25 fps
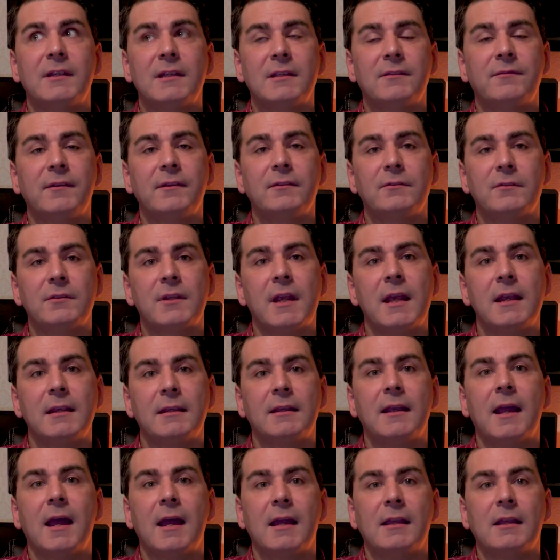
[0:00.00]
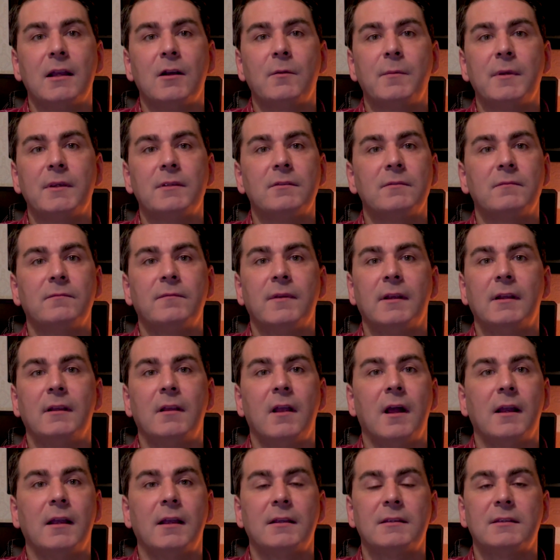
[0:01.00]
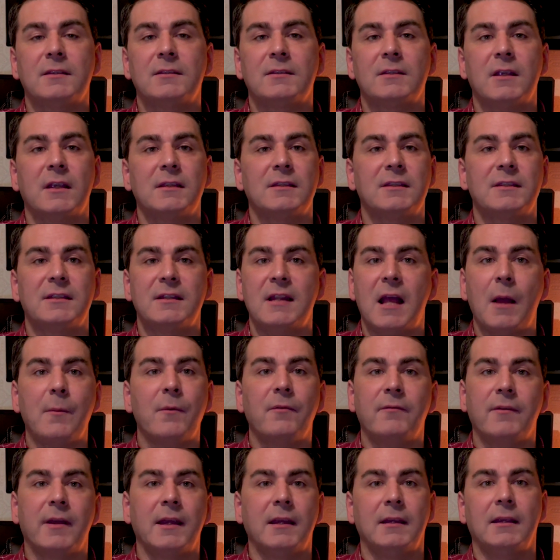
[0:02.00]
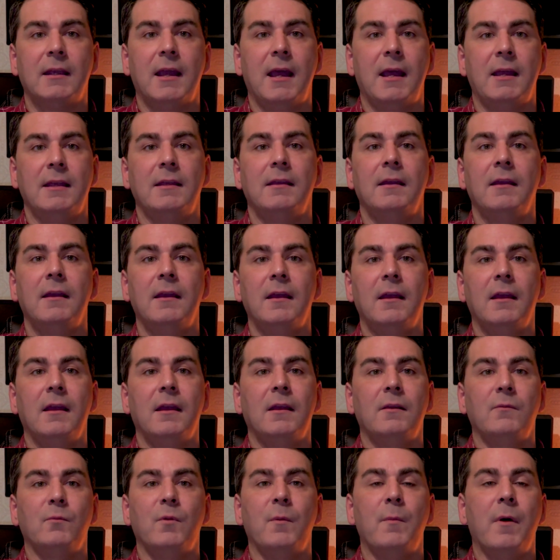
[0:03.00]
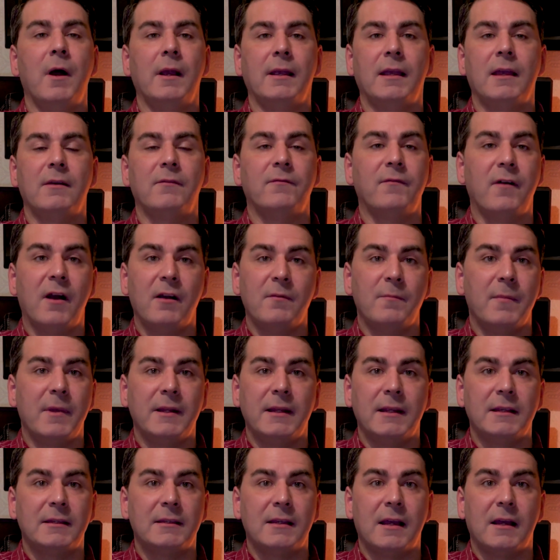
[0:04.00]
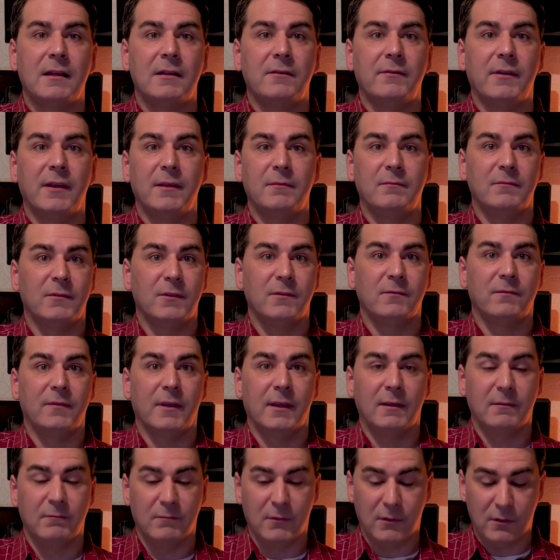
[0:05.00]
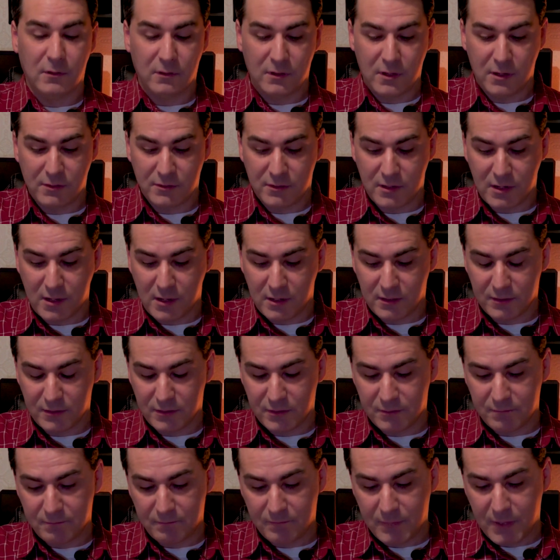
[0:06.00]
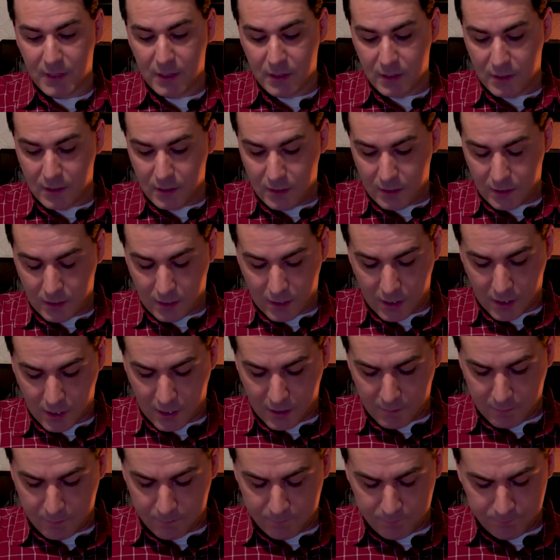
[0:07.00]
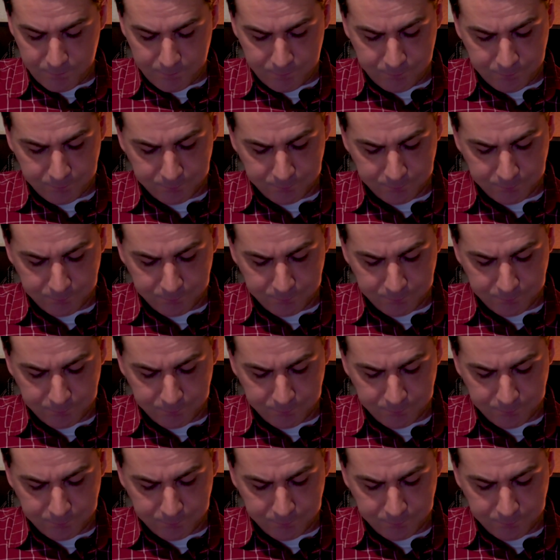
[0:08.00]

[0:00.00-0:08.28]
this thing does 8K, it'll be something like a snap of 8K. We might get 5 minutes out of it, something along those lines. So